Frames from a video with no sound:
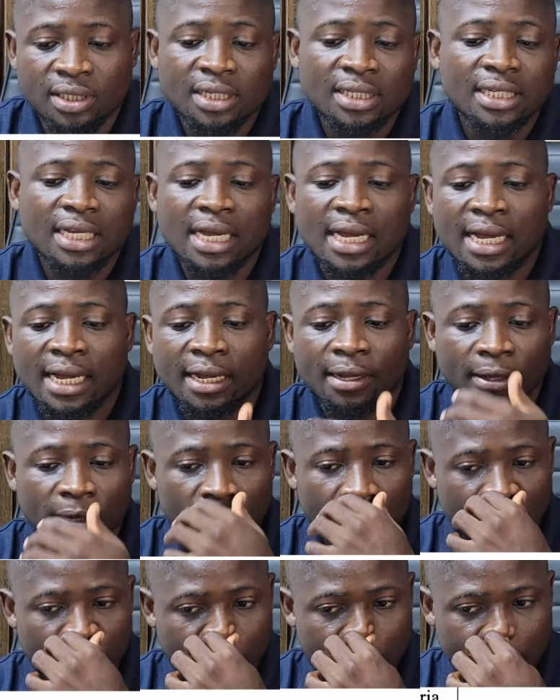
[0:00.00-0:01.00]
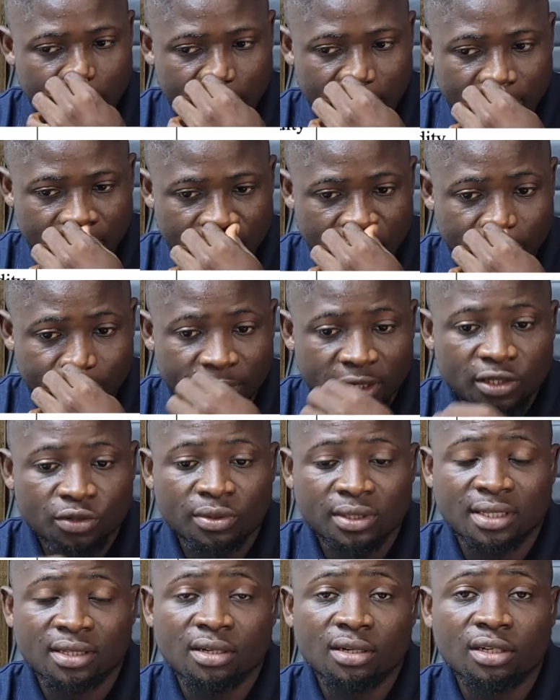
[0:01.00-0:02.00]
These are all the topics,
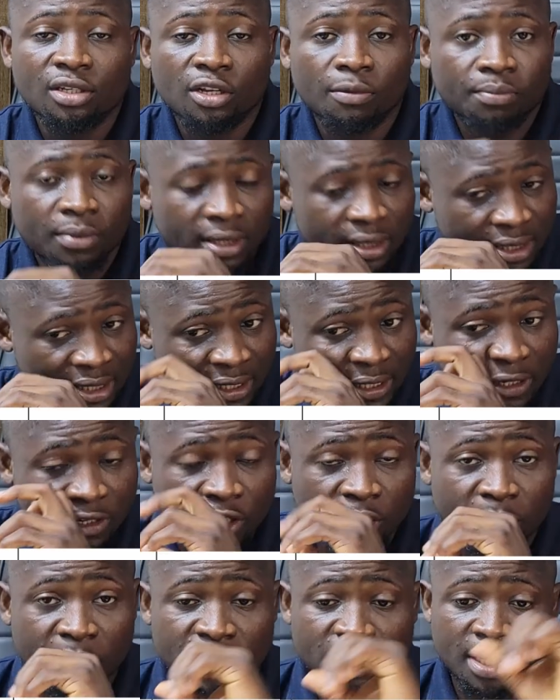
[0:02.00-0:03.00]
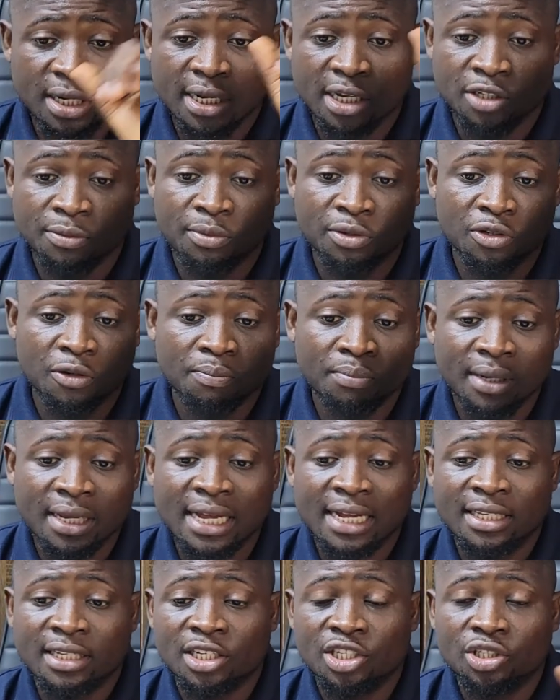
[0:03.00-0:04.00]
23 topics in economics so you are supposed to pay
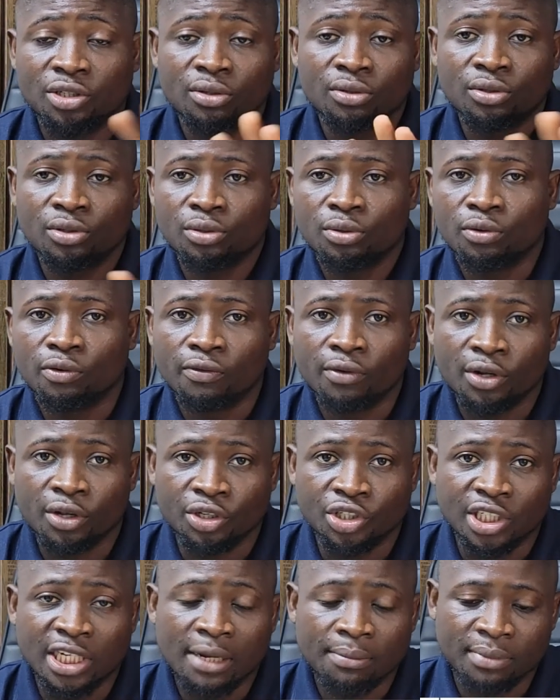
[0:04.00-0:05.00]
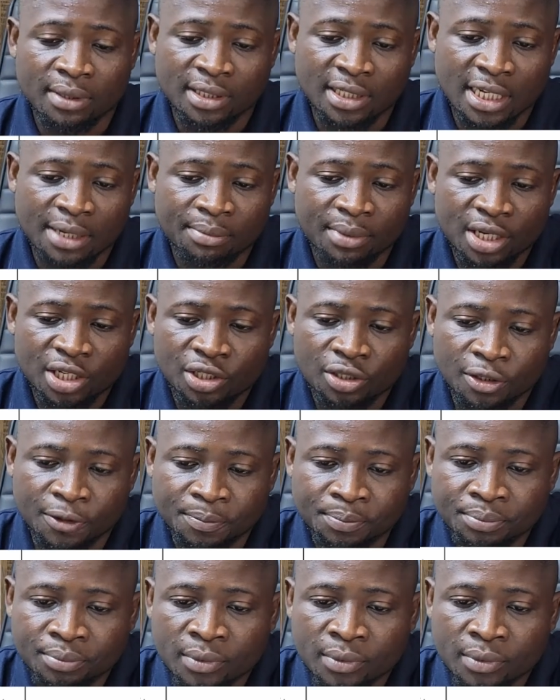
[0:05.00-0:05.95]
attention to for your JAMB examination.